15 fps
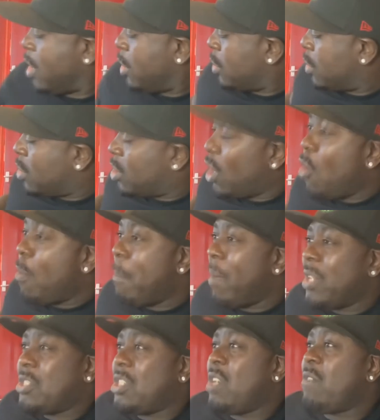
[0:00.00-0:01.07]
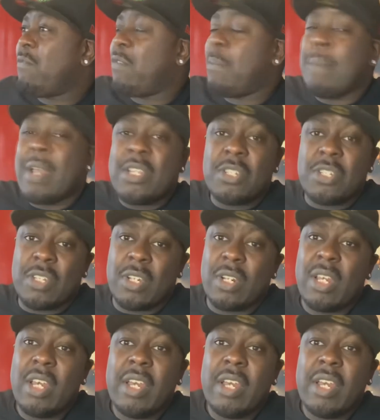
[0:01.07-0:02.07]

so much information.